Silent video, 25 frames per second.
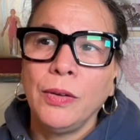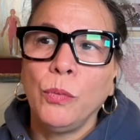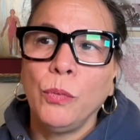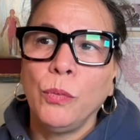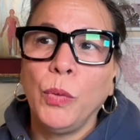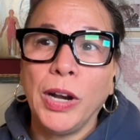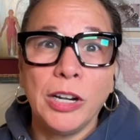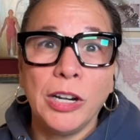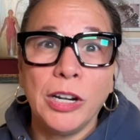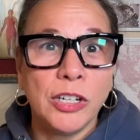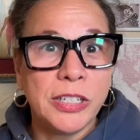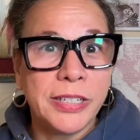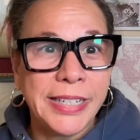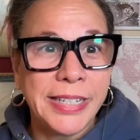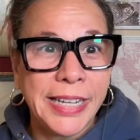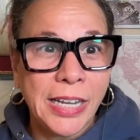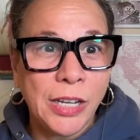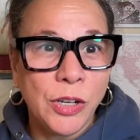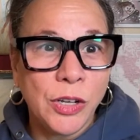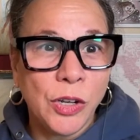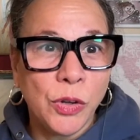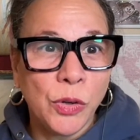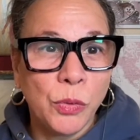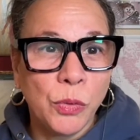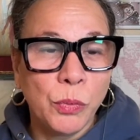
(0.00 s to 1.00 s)
where
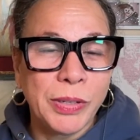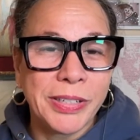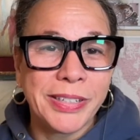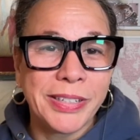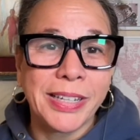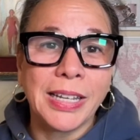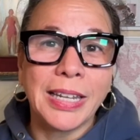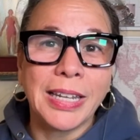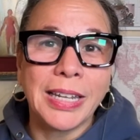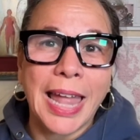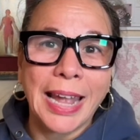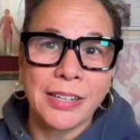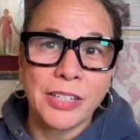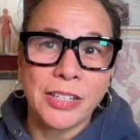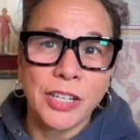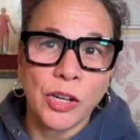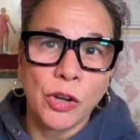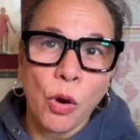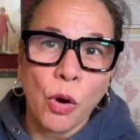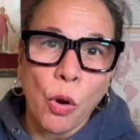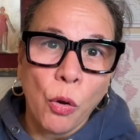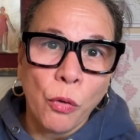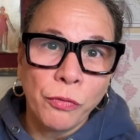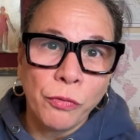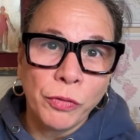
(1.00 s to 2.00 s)
Xenu was a
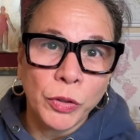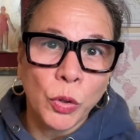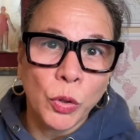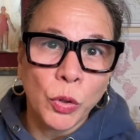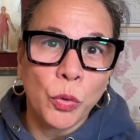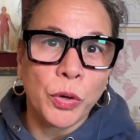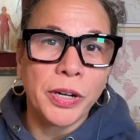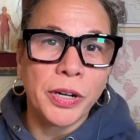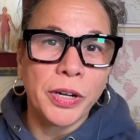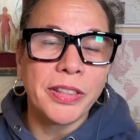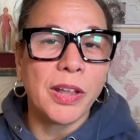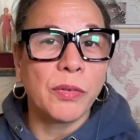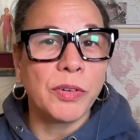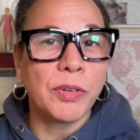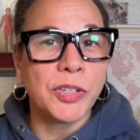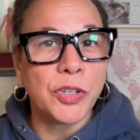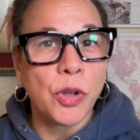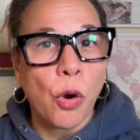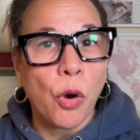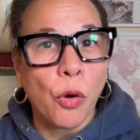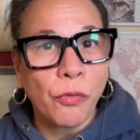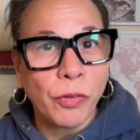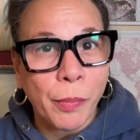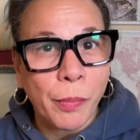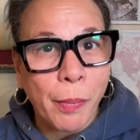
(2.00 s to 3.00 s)
galactic overlord. There was
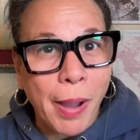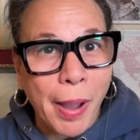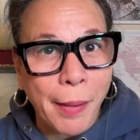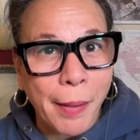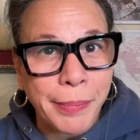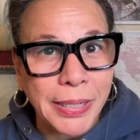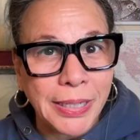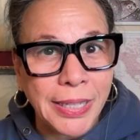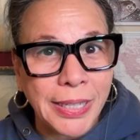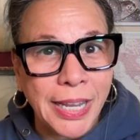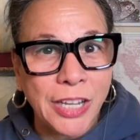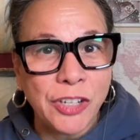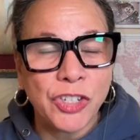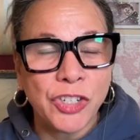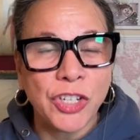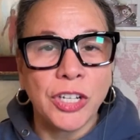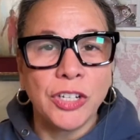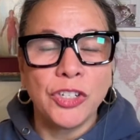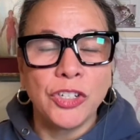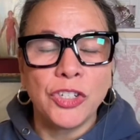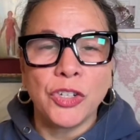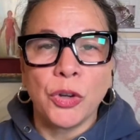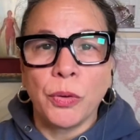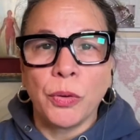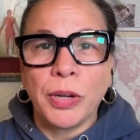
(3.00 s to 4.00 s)

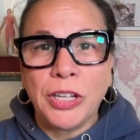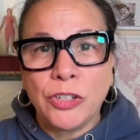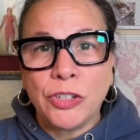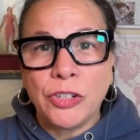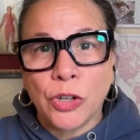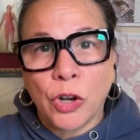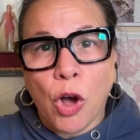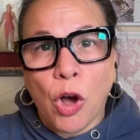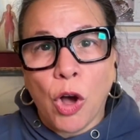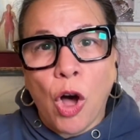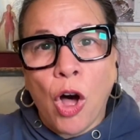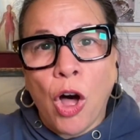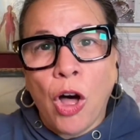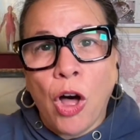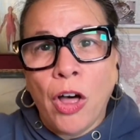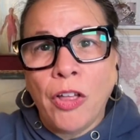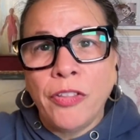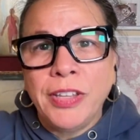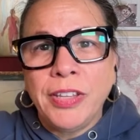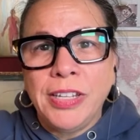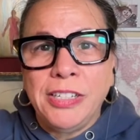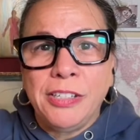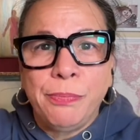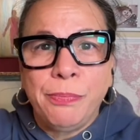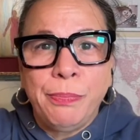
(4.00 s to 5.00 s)
overpopulation. So he took all
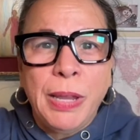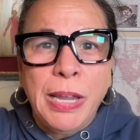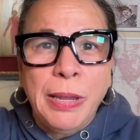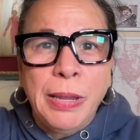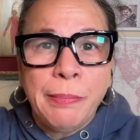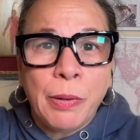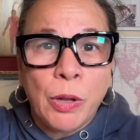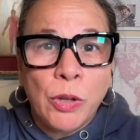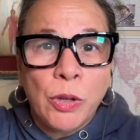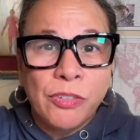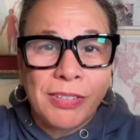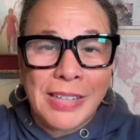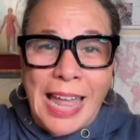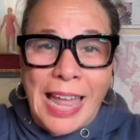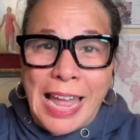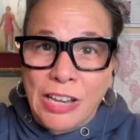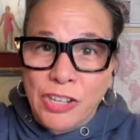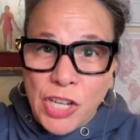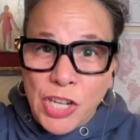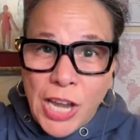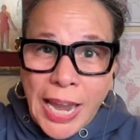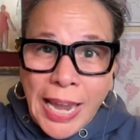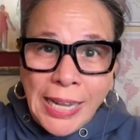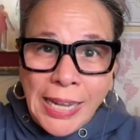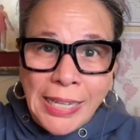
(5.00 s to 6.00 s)
these people
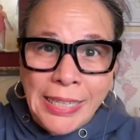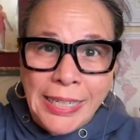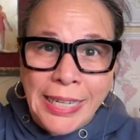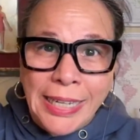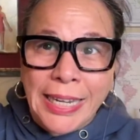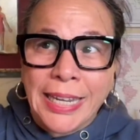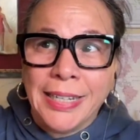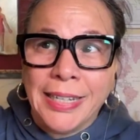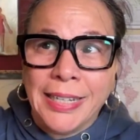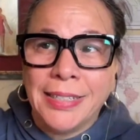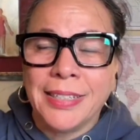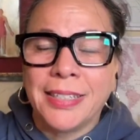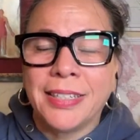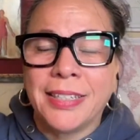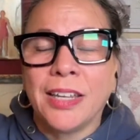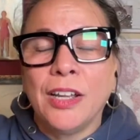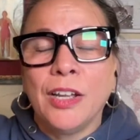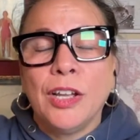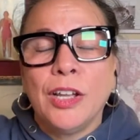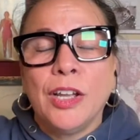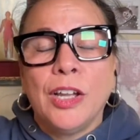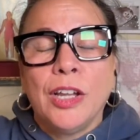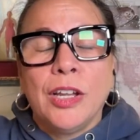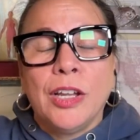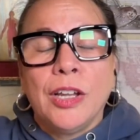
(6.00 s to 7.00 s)
/ aliens,
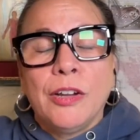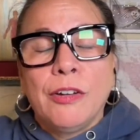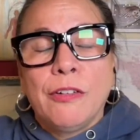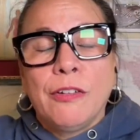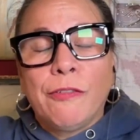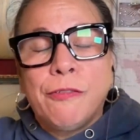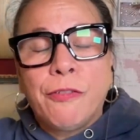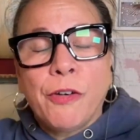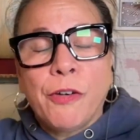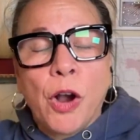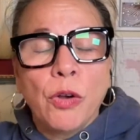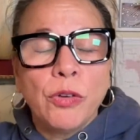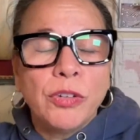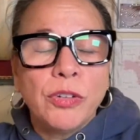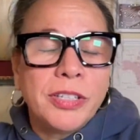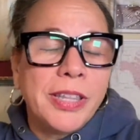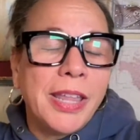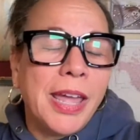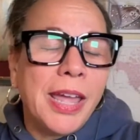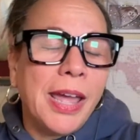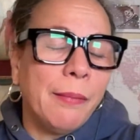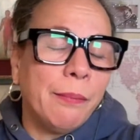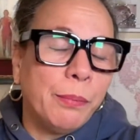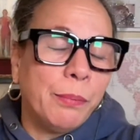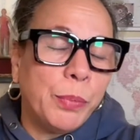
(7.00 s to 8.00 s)
froze
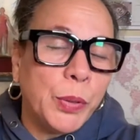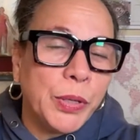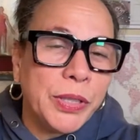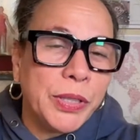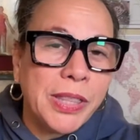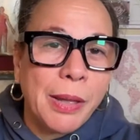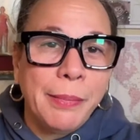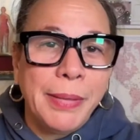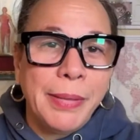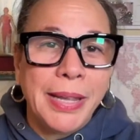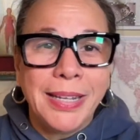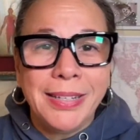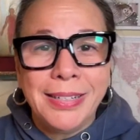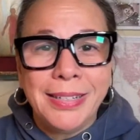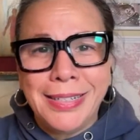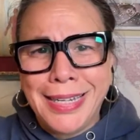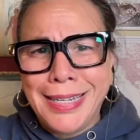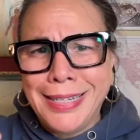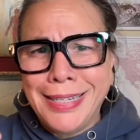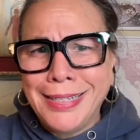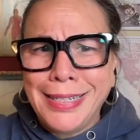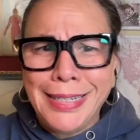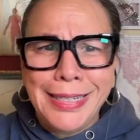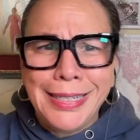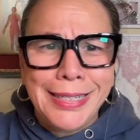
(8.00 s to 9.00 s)
them, put them in
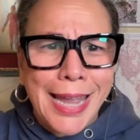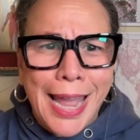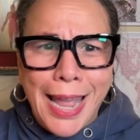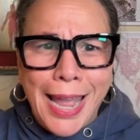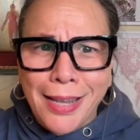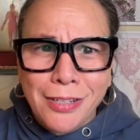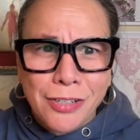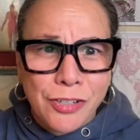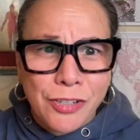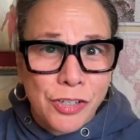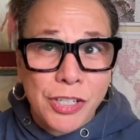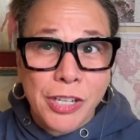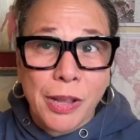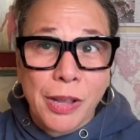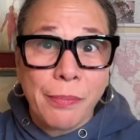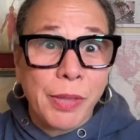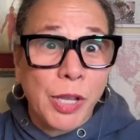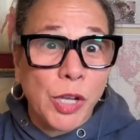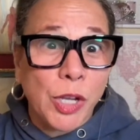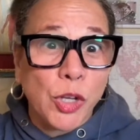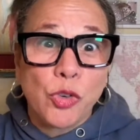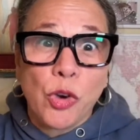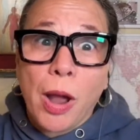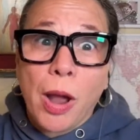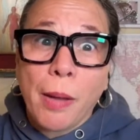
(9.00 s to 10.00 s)
DC-10s or
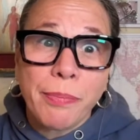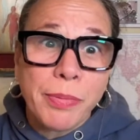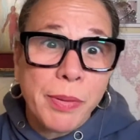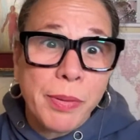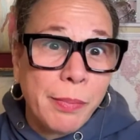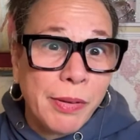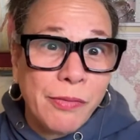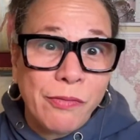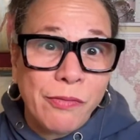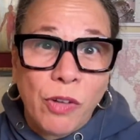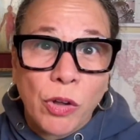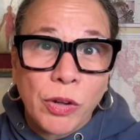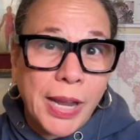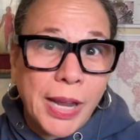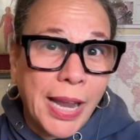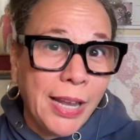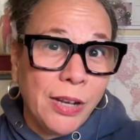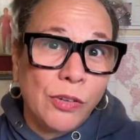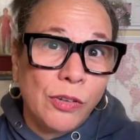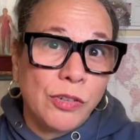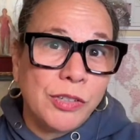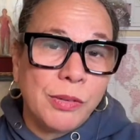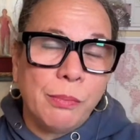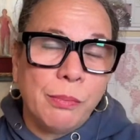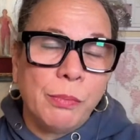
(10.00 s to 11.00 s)
something, dropped them in
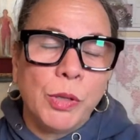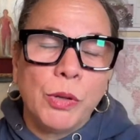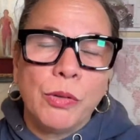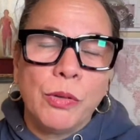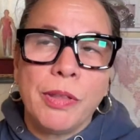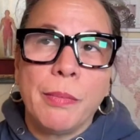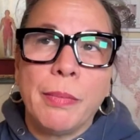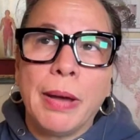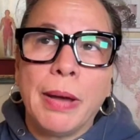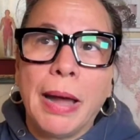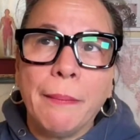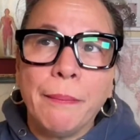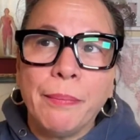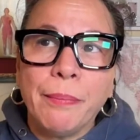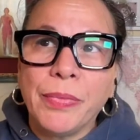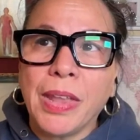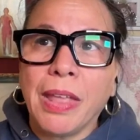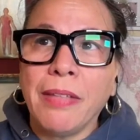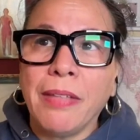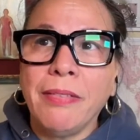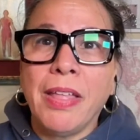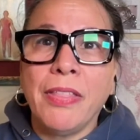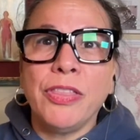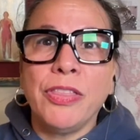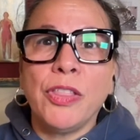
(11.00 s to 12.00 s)
volcanoes and blew them up.
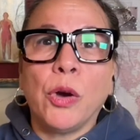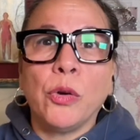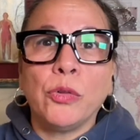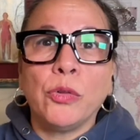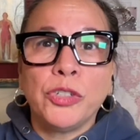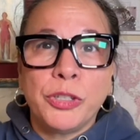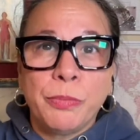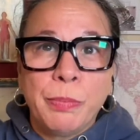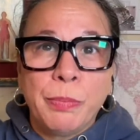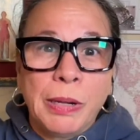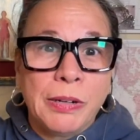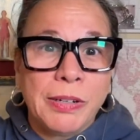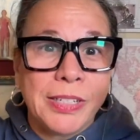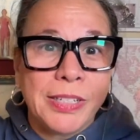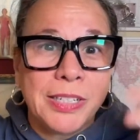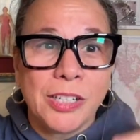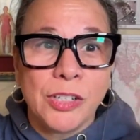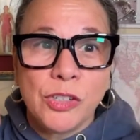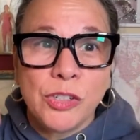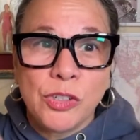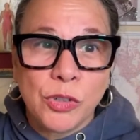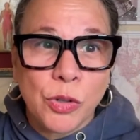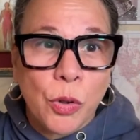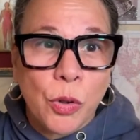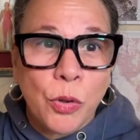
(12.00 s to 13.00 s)
And then those spirits
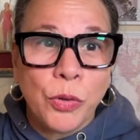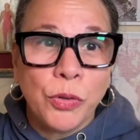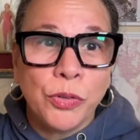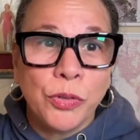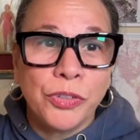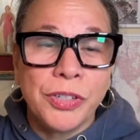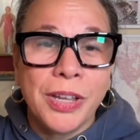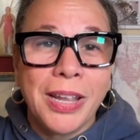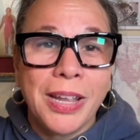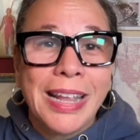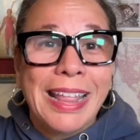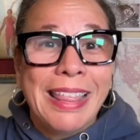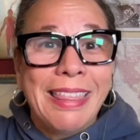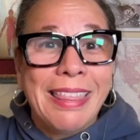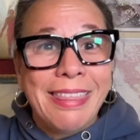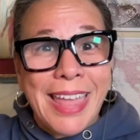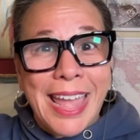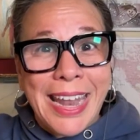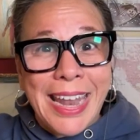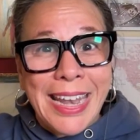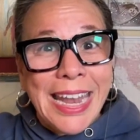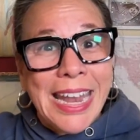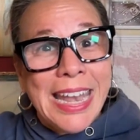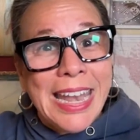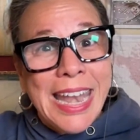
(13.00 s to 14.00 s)
and souls
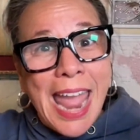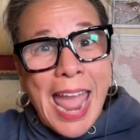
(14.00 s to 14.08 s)
then